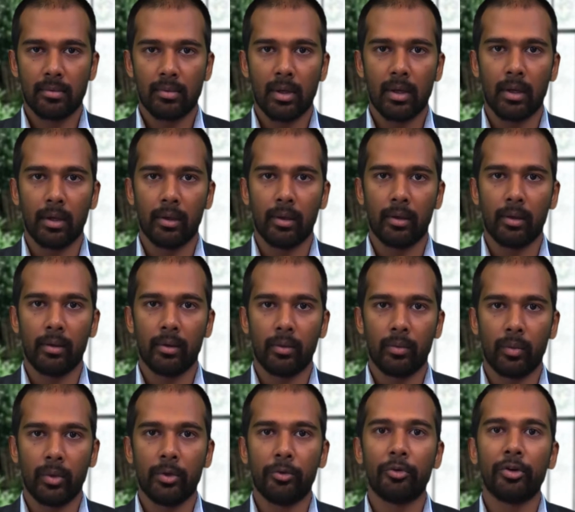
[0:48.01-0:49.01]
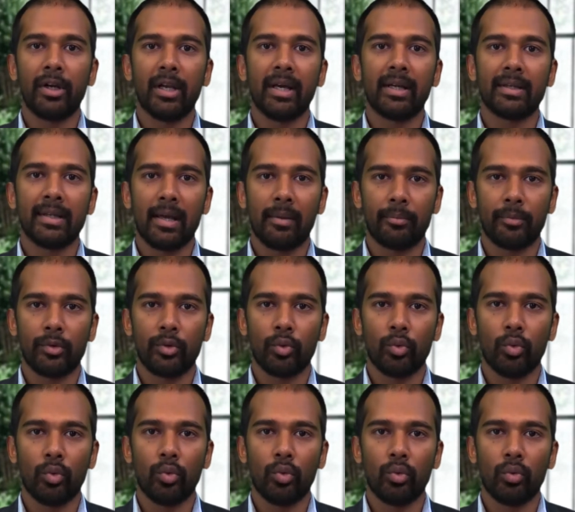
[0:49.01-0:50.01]
uh, we relate them
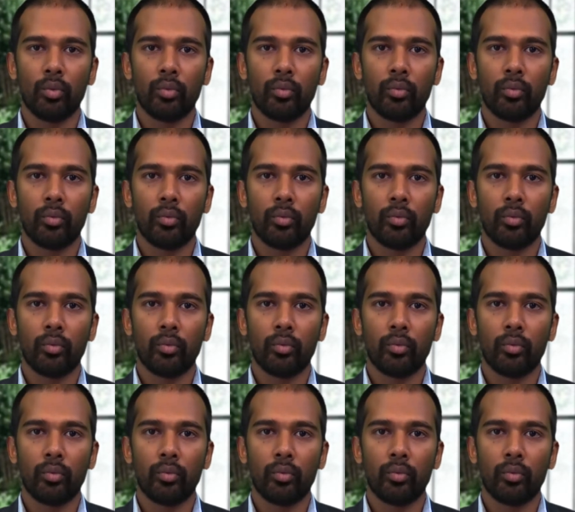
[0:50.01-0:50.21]
to